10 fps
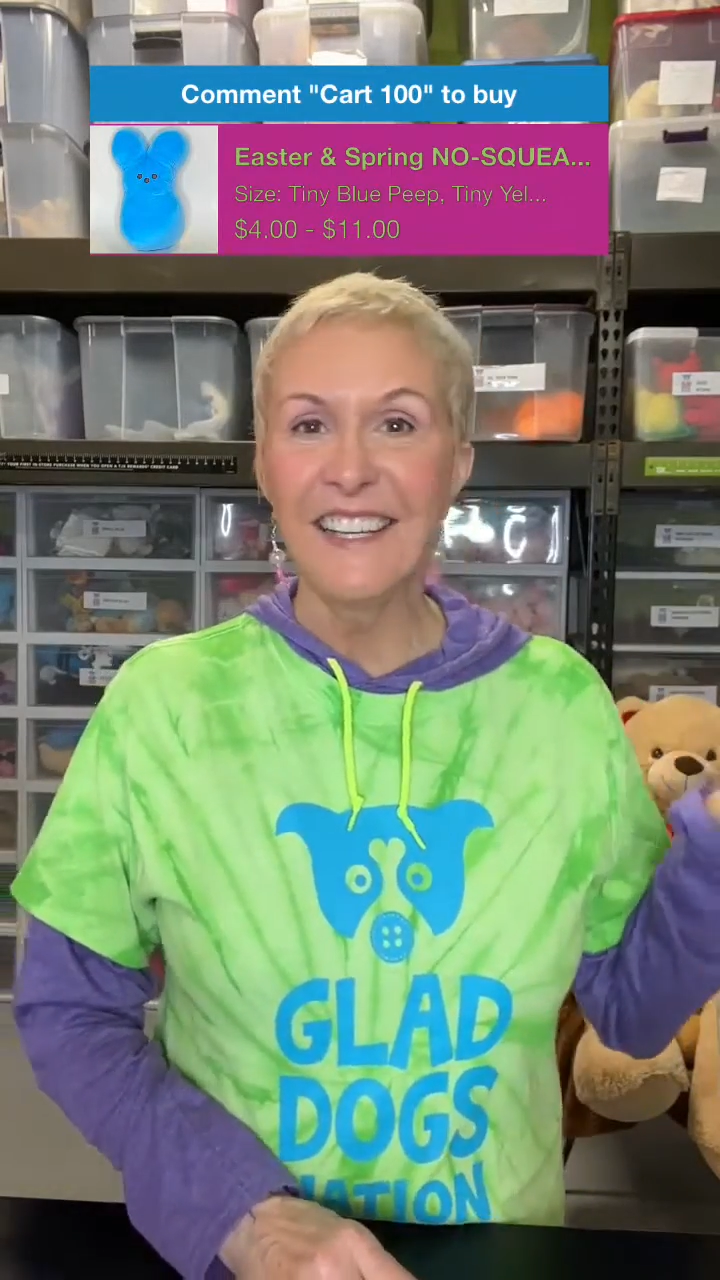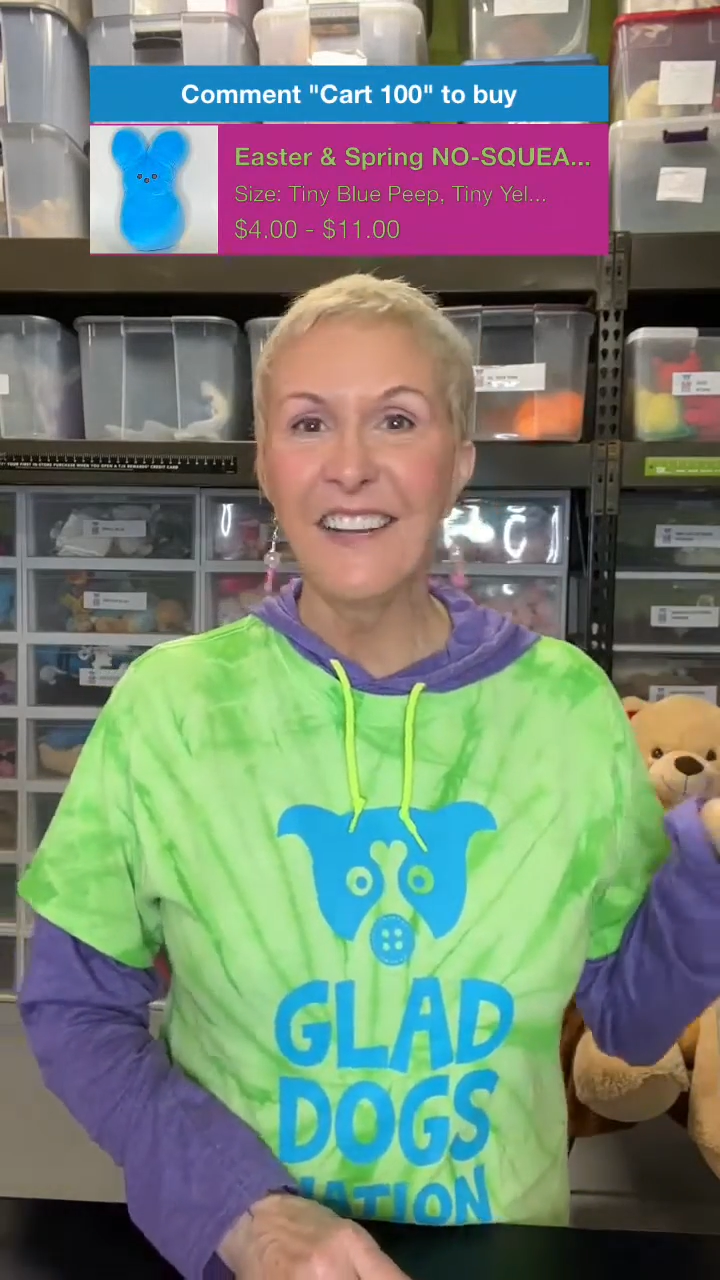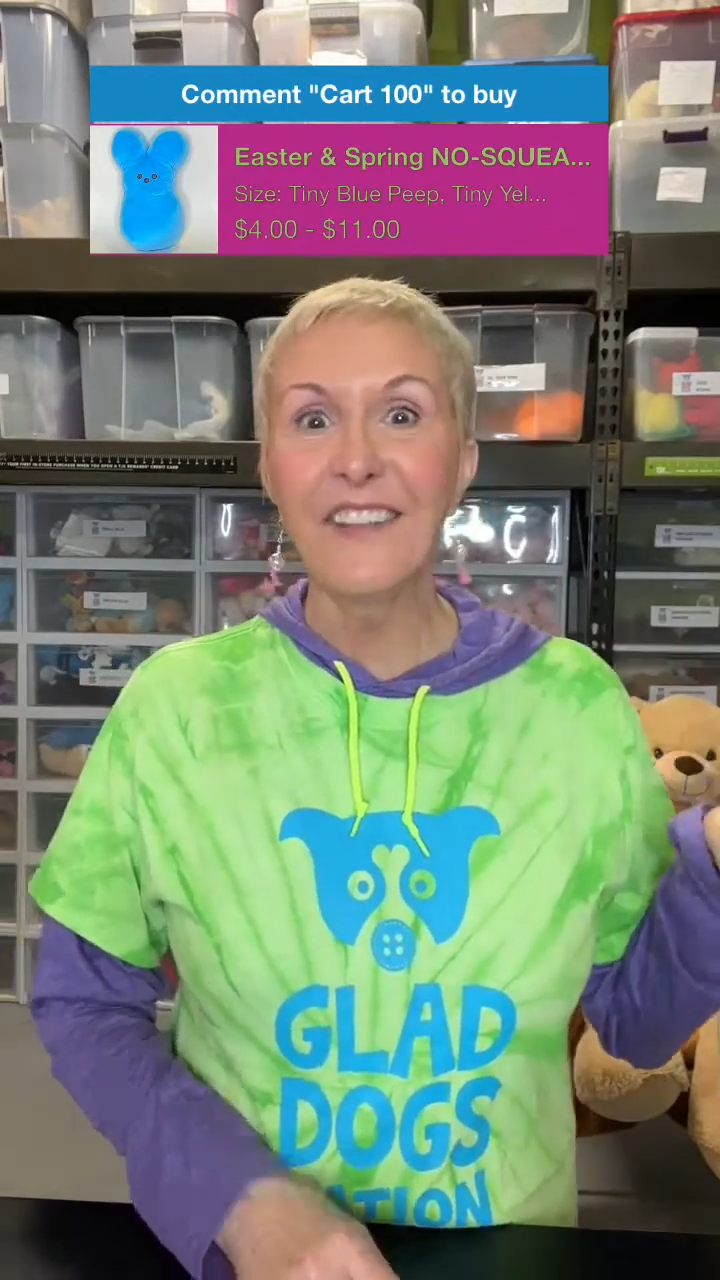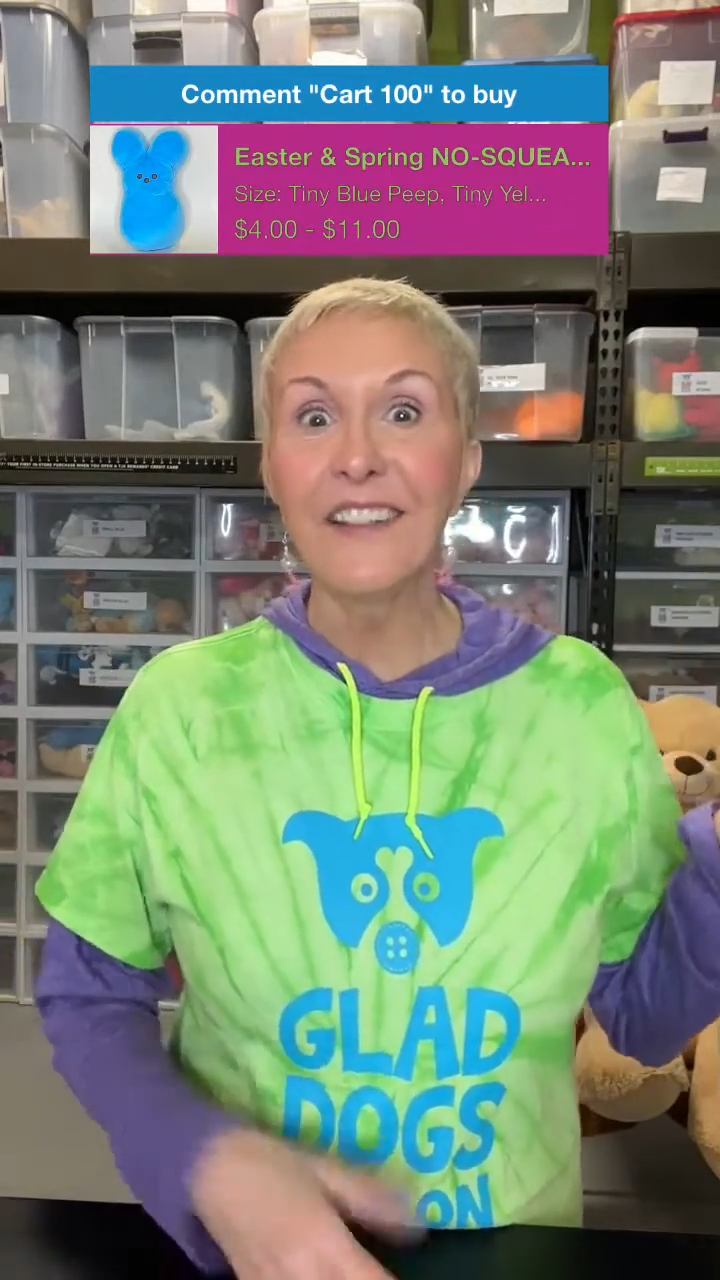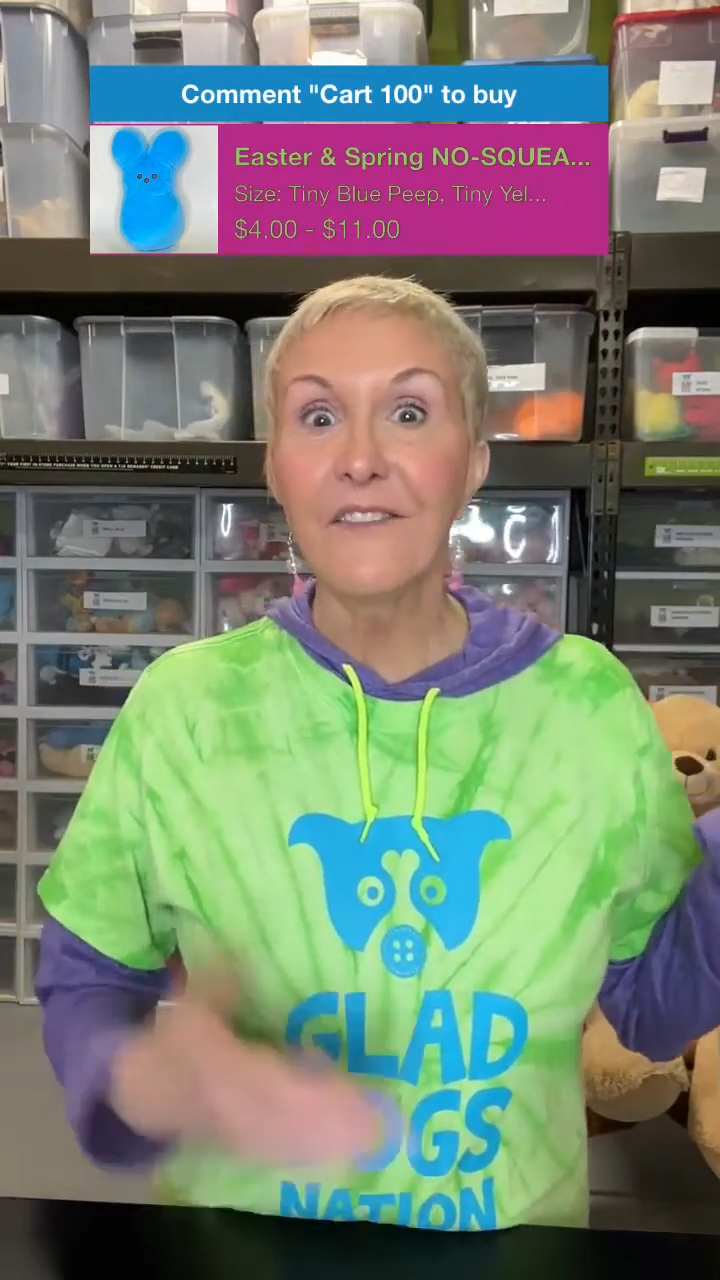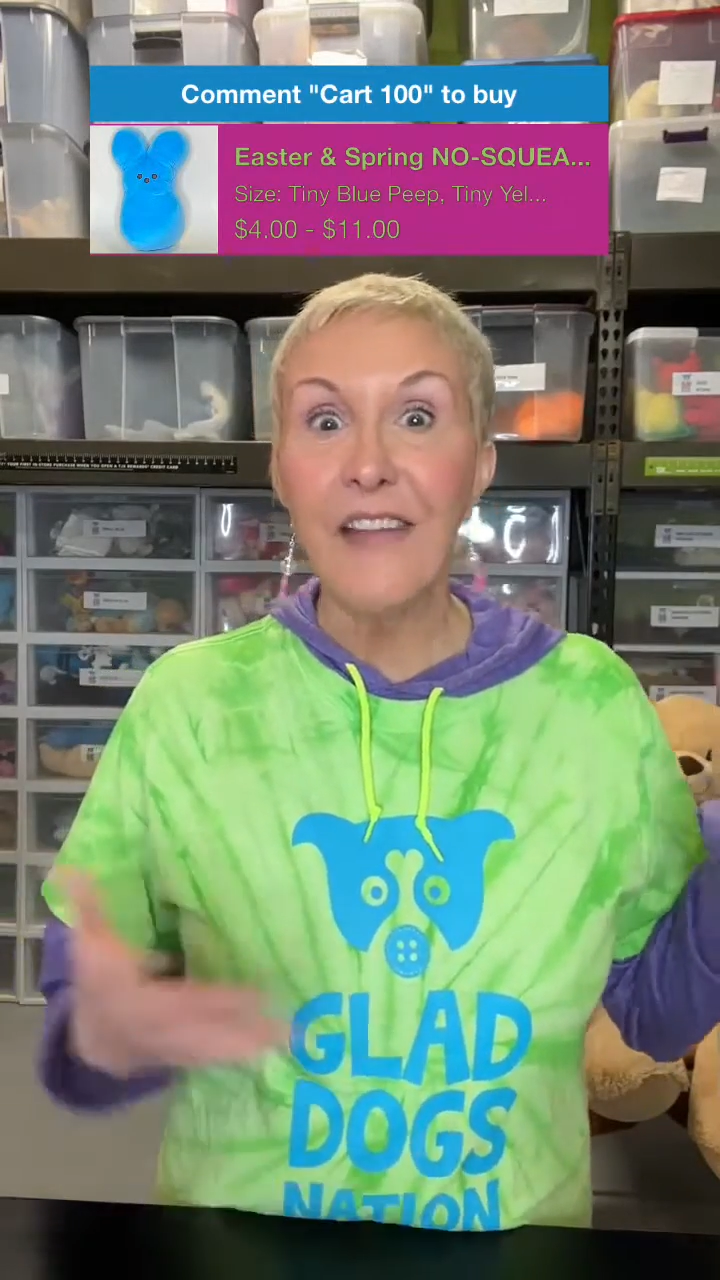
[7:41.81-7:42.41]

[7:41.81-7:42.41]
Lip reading: even the